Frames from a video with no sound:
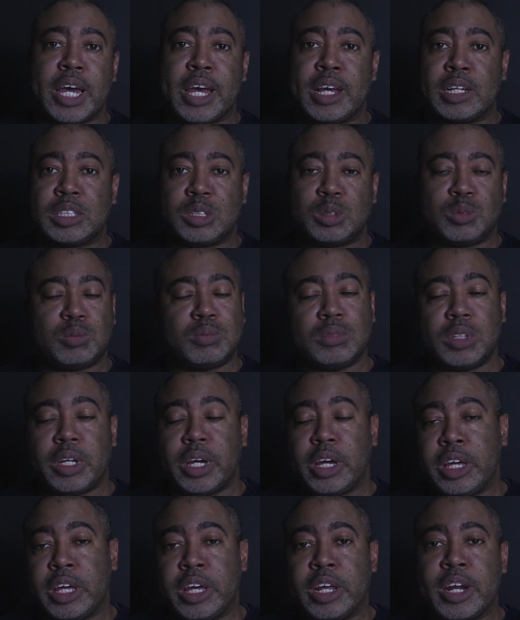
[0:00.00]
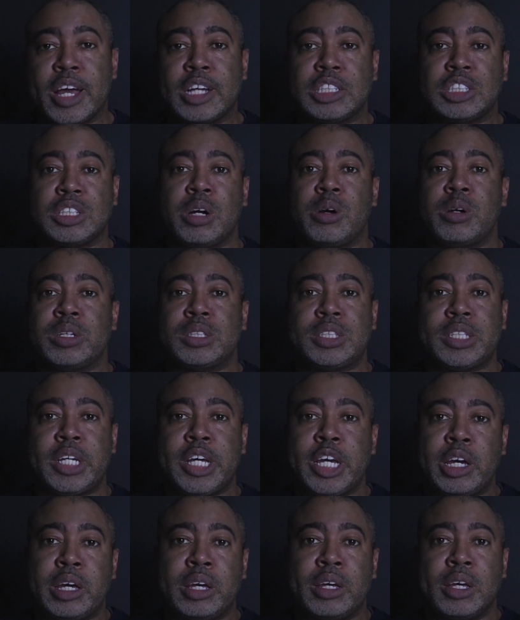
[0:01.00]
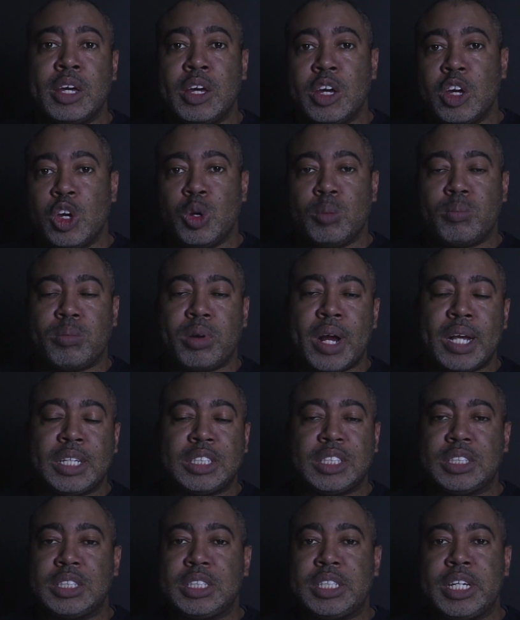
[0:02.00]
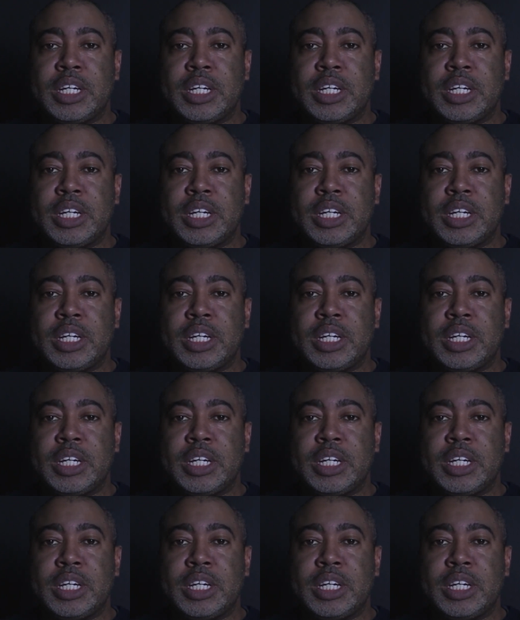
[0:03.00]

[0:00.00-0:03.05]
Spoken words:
As I always say, prices